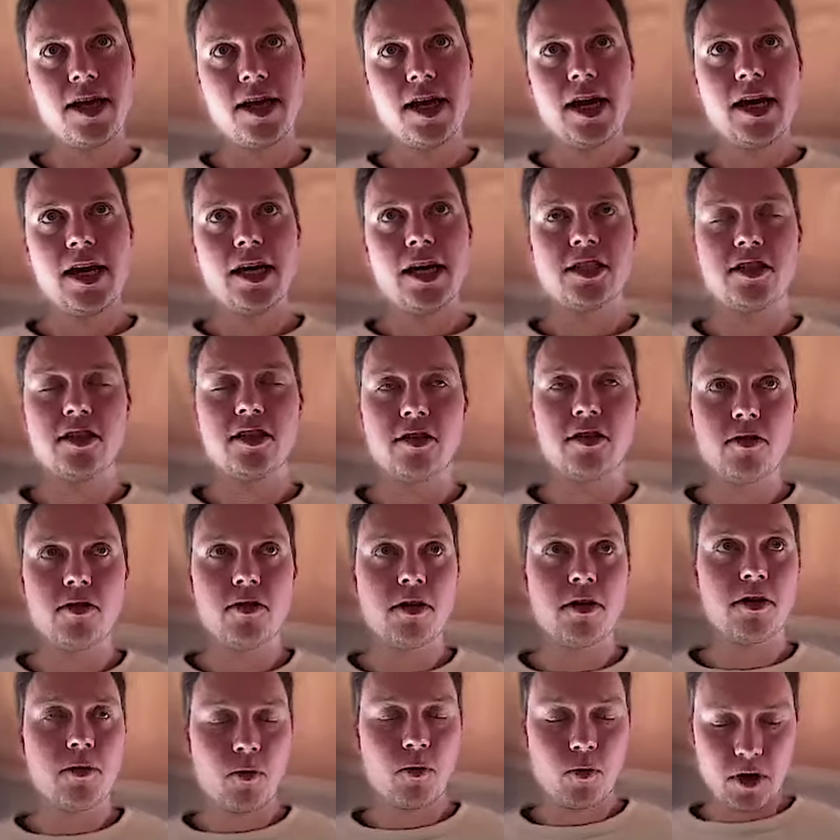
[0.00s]
Yeah.
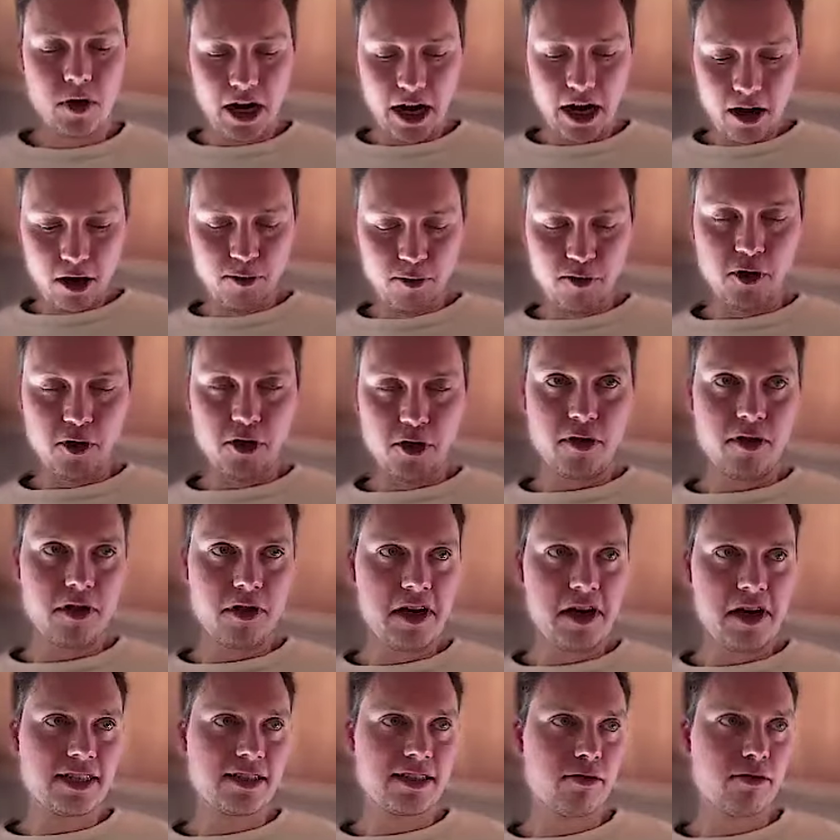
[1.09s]
So what I hope
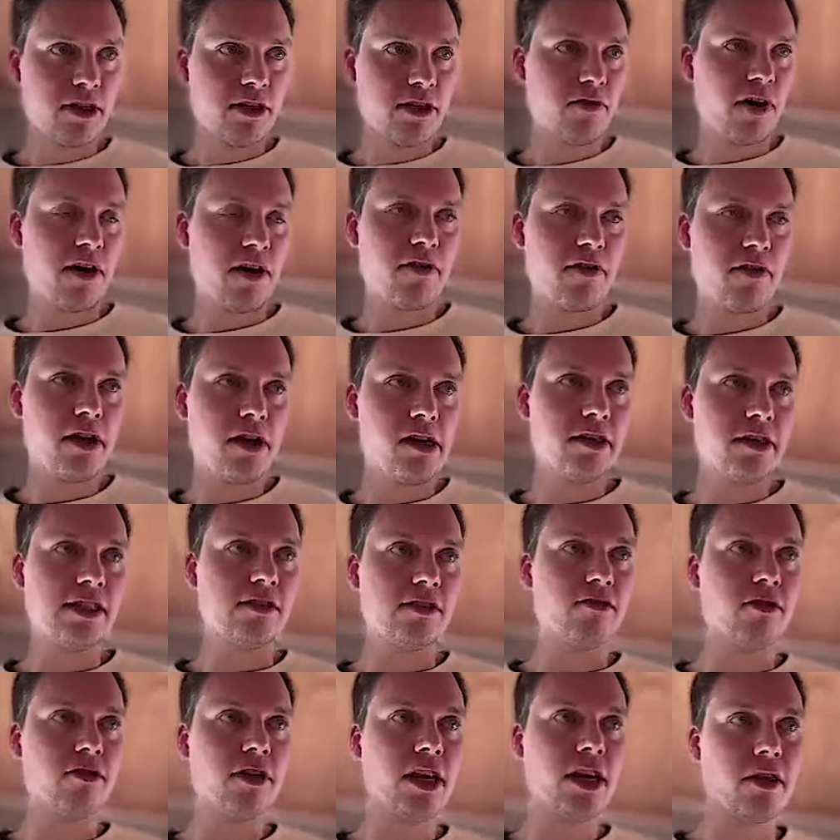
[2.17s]
for the next 3 to 5
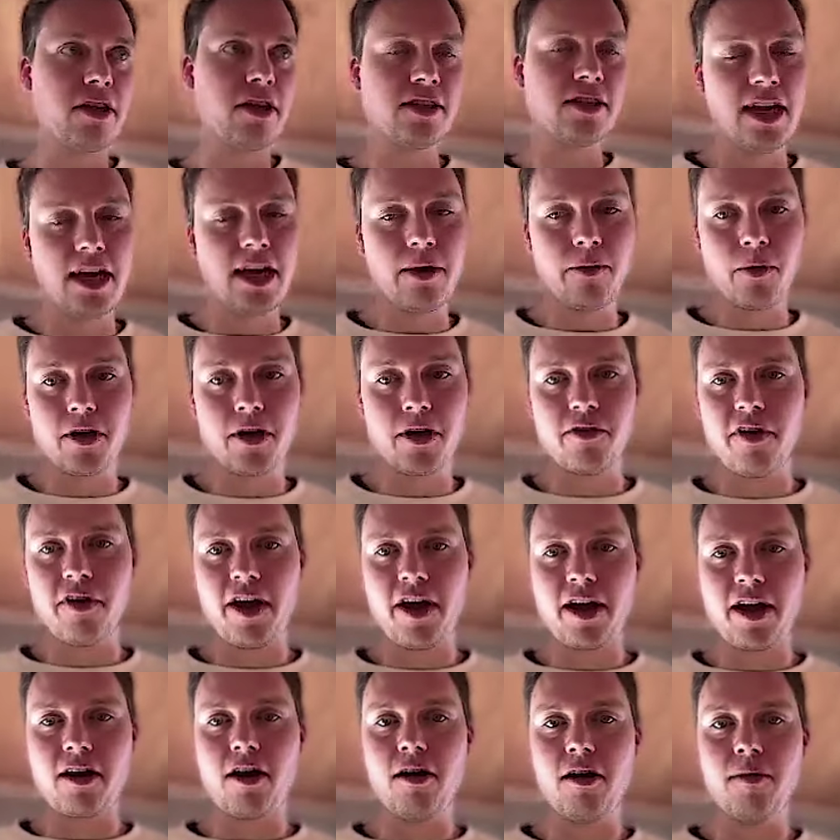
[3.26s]
years is really this network
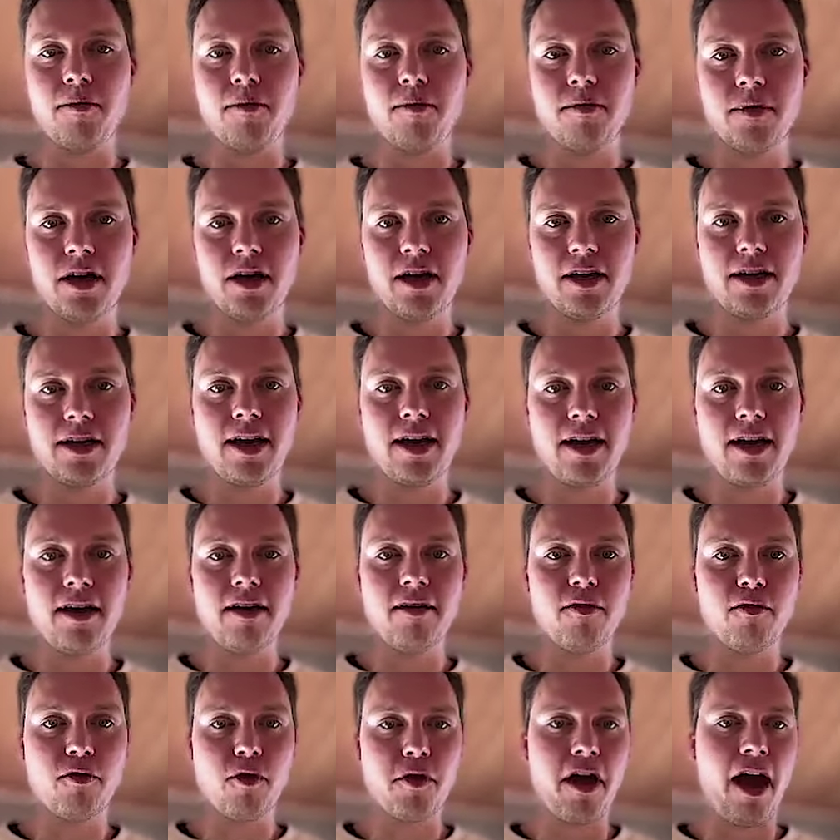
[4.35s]
effect kick
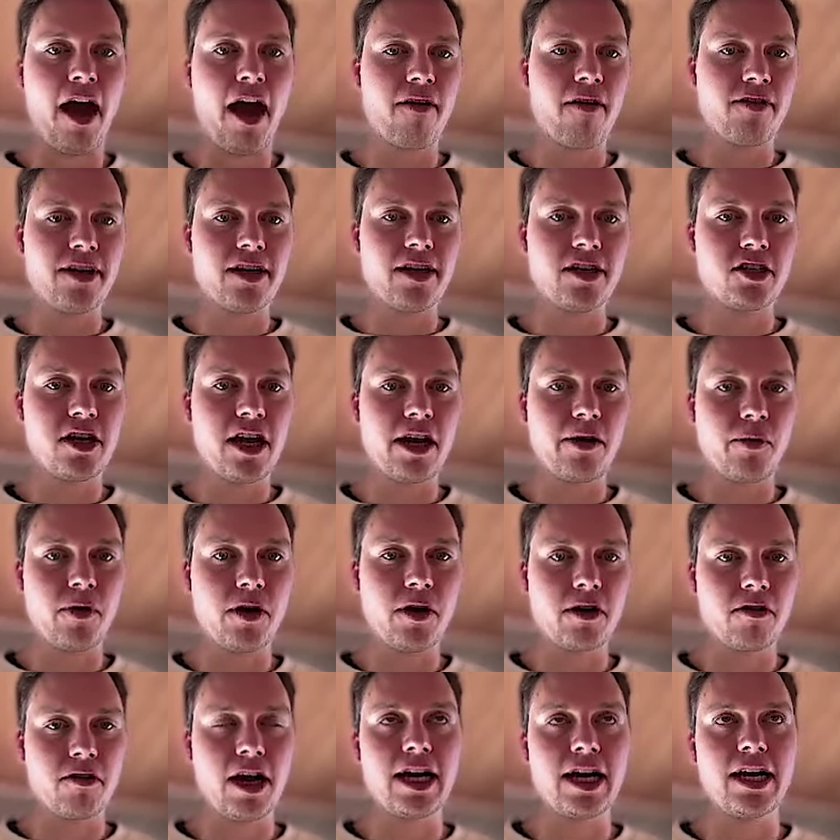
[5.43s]
in for the Avalanche
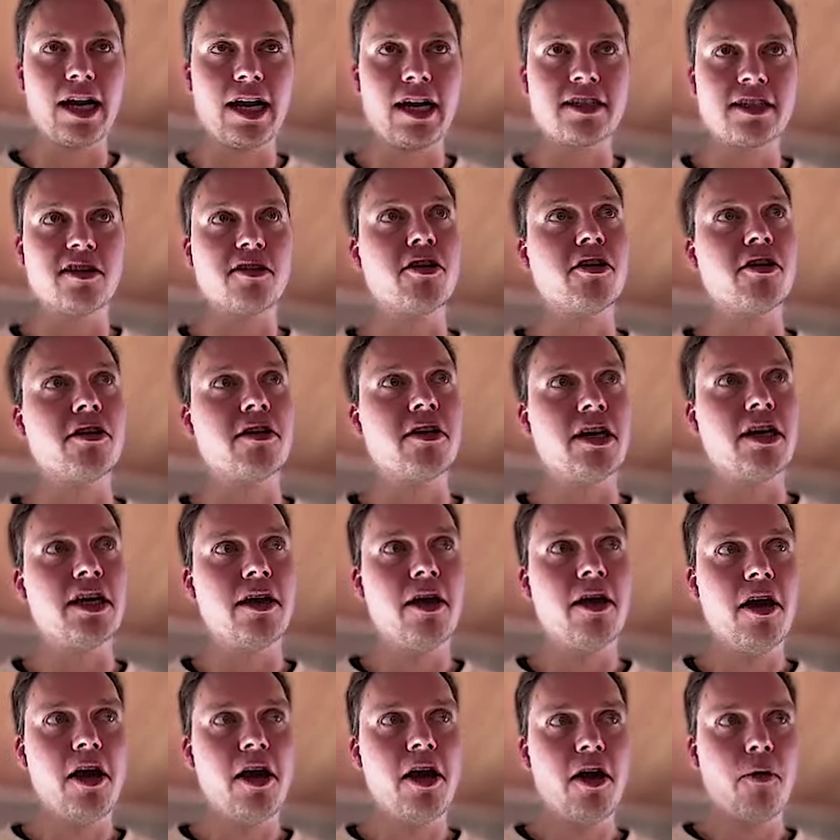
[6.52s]
network, right? Like so
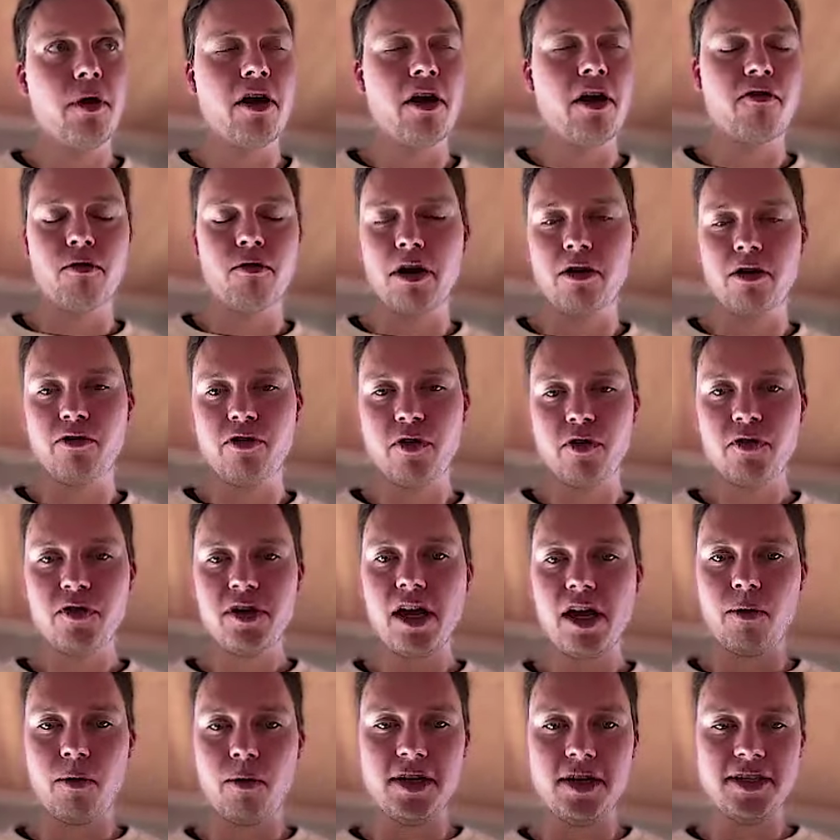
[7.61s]
currently we have around
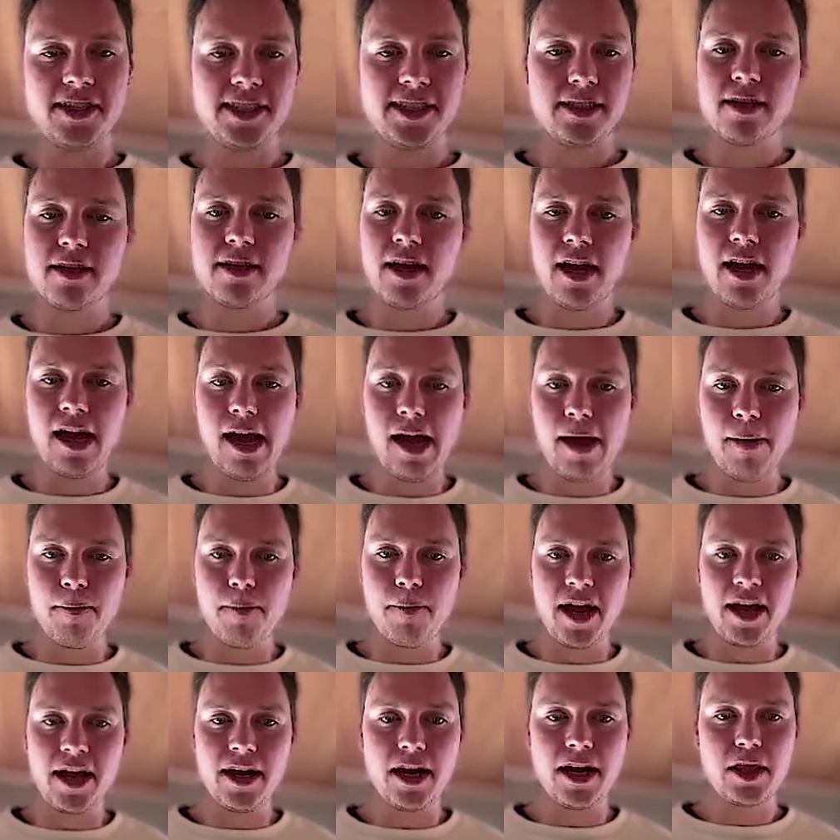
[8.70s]
50 L1s,
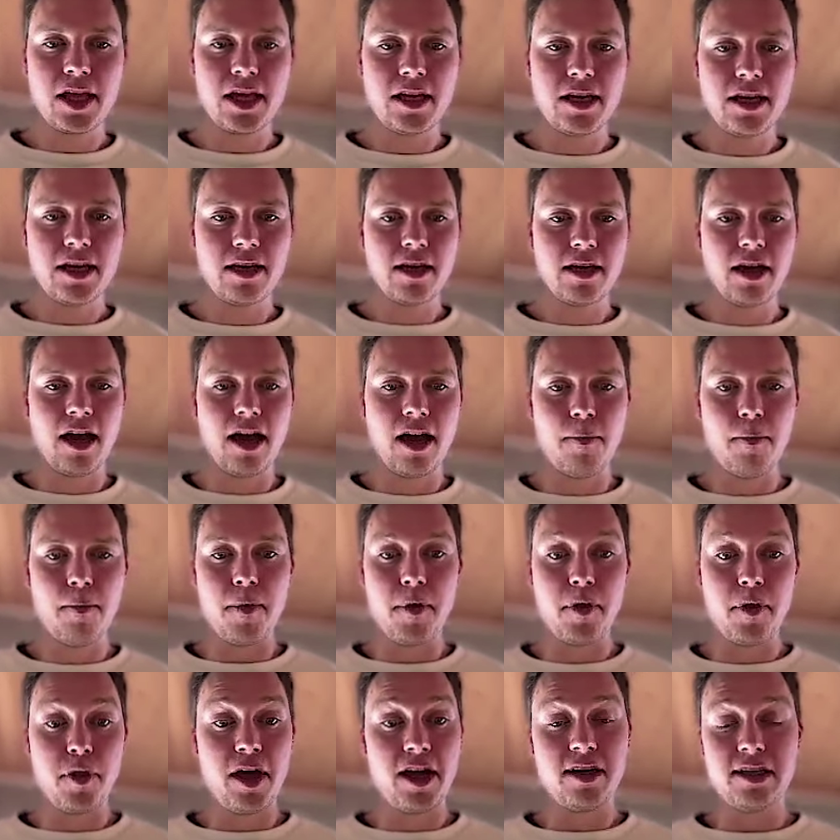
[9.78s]
and I think
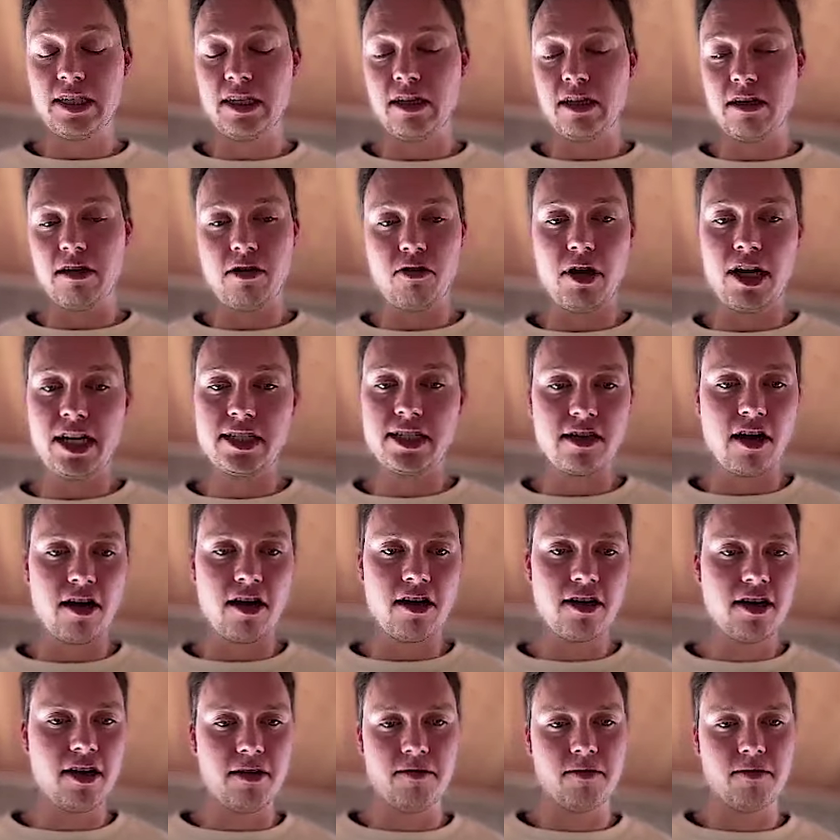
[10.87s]
that is a great start.